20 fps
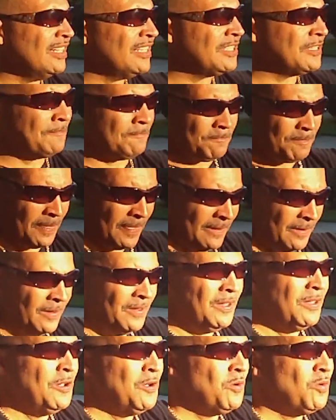right, listen.
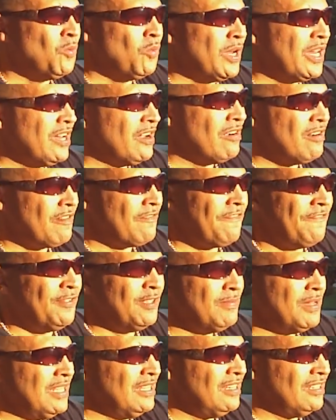We are
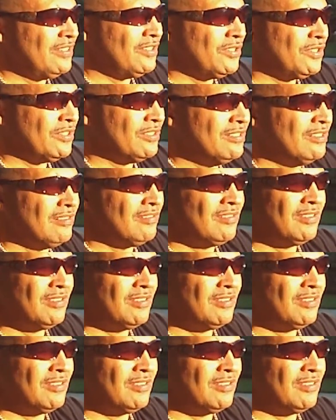filming this on